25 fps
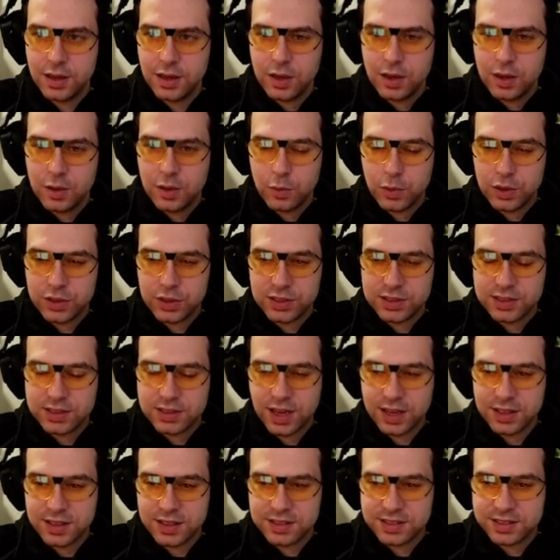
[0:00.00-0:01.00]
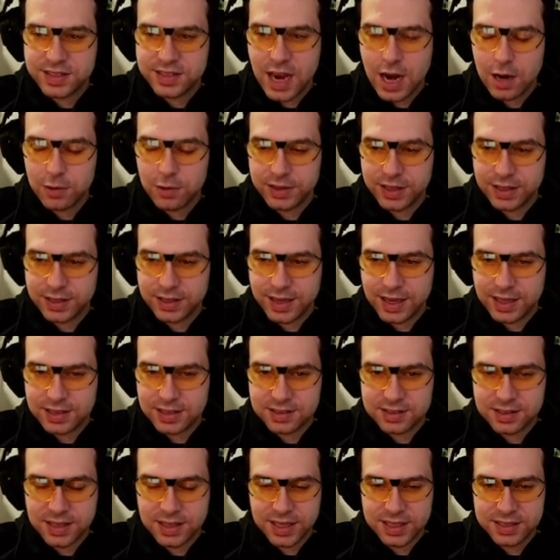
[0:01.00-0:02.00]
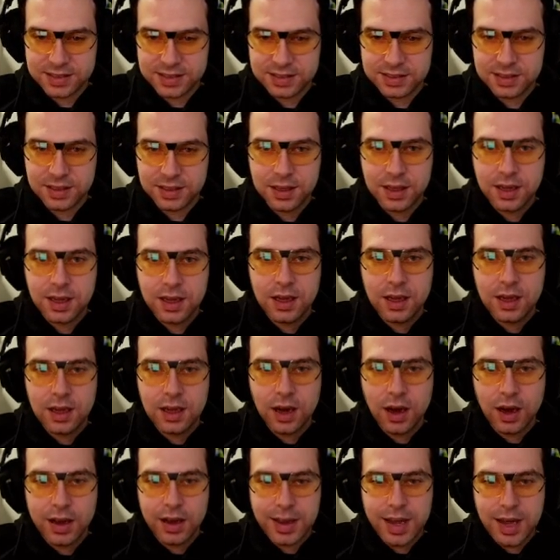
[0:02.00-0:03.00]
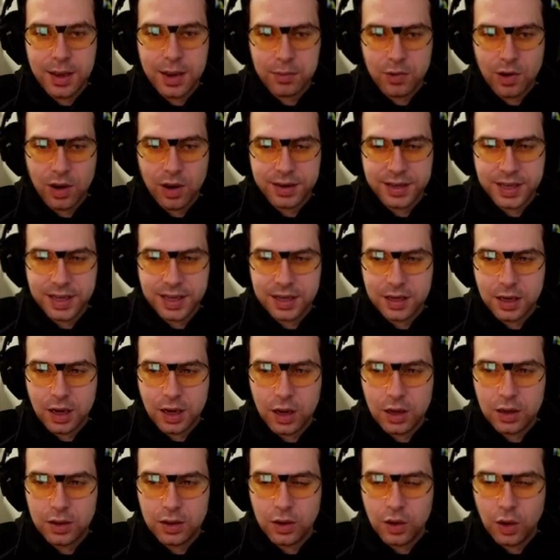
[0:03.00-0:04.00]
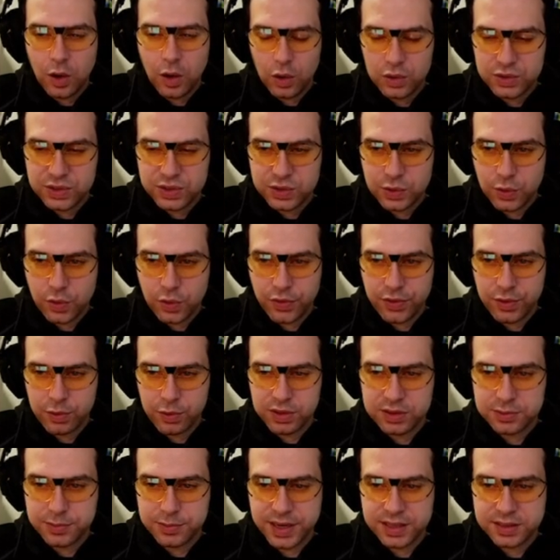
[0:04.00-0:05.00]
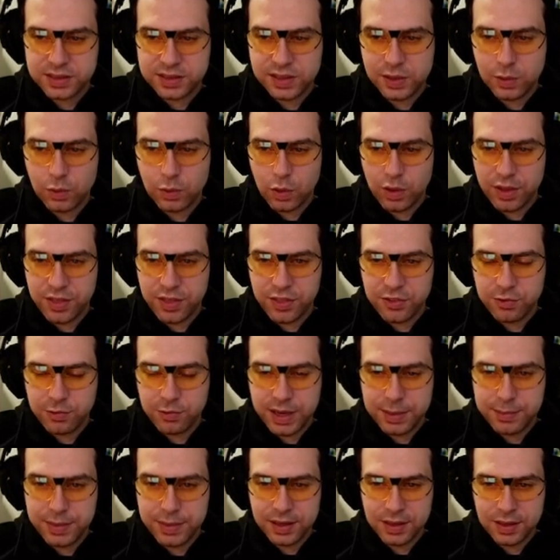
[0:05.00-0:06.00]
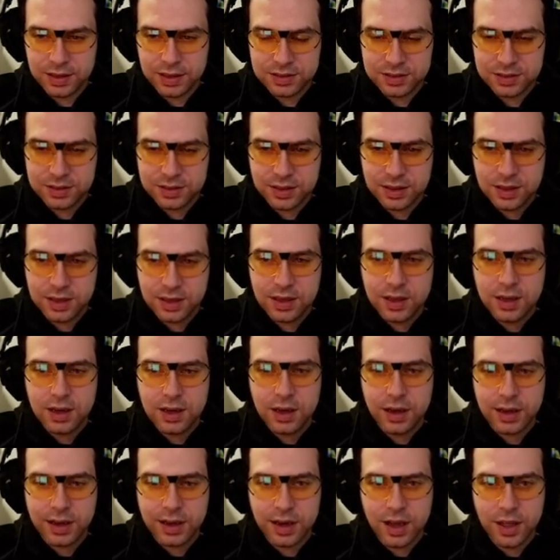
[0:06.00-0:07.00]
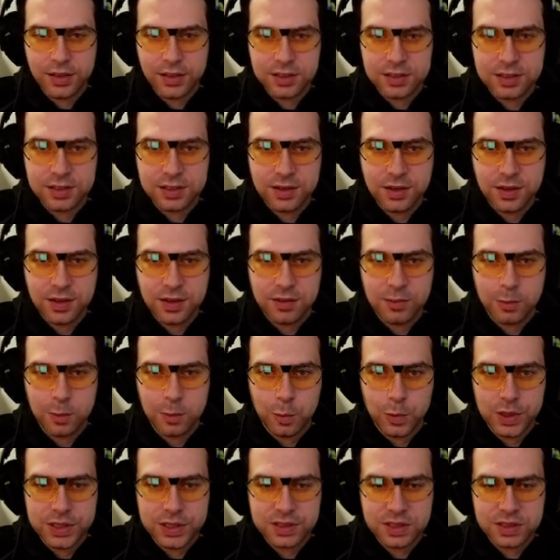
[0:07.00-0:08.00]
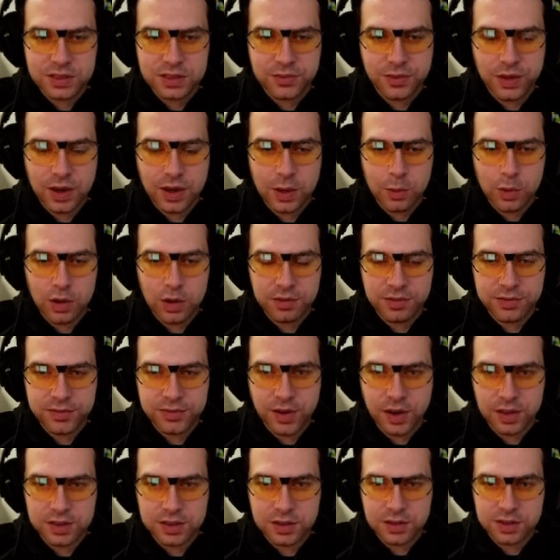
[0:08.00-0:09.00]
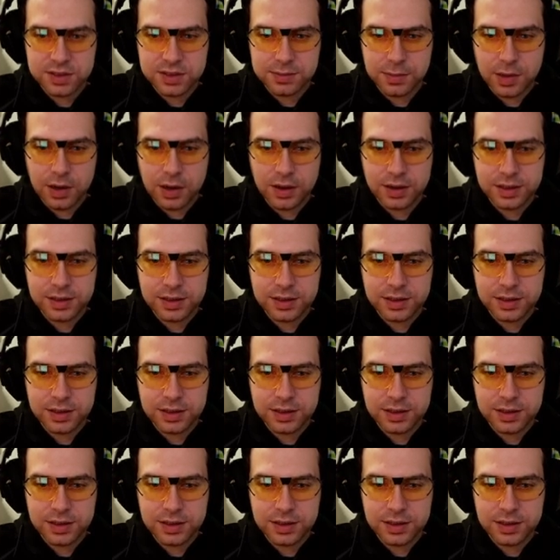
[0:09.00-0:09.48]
which is kind of scary against this. I am running also the Respect 0 and 3 build. Got Wizard's Firework with Hunter's Mark,